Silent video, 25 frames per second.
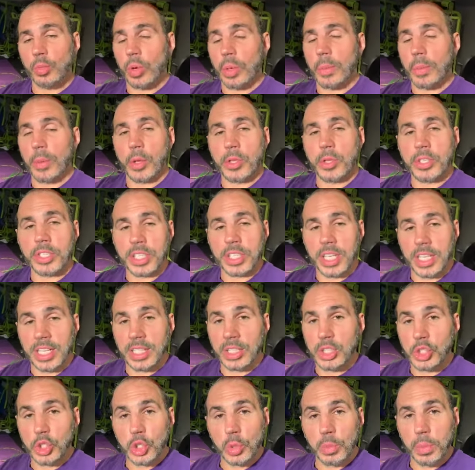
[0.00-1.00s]
We're both
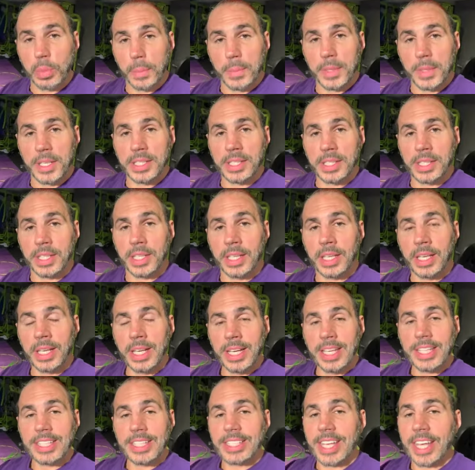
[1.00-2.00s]
staying super busy,
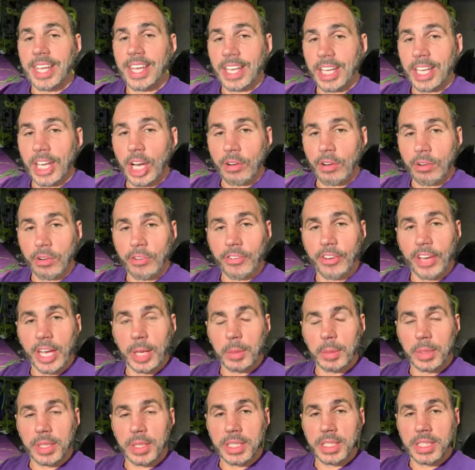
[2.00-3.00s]
taking care of our
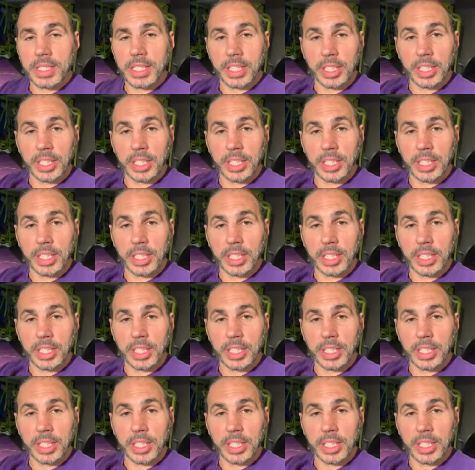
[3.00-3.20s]
families,